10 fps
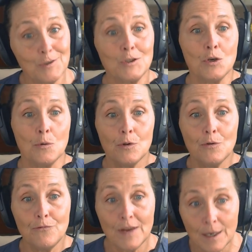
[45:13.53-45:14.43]
So are the
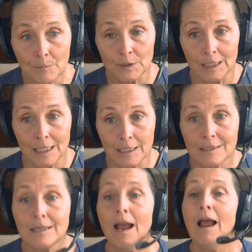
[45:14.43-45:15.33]

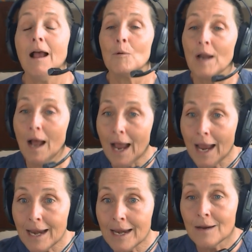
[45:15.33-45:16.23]
families. What
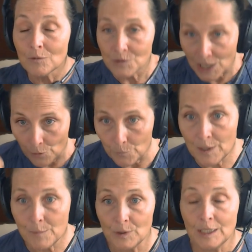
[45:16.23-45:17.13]
I tell
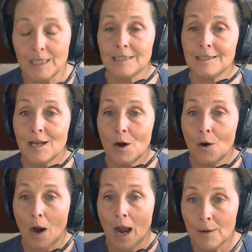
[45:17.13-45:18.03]
people is,
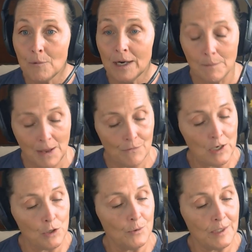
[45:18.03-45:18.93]
I recommend
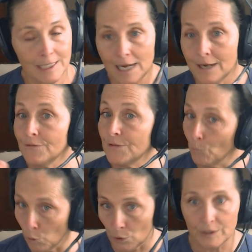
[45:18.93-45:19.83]
that you save
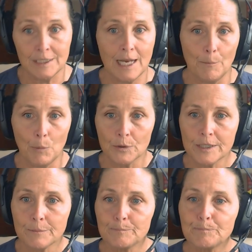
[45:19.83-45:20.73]
work samples.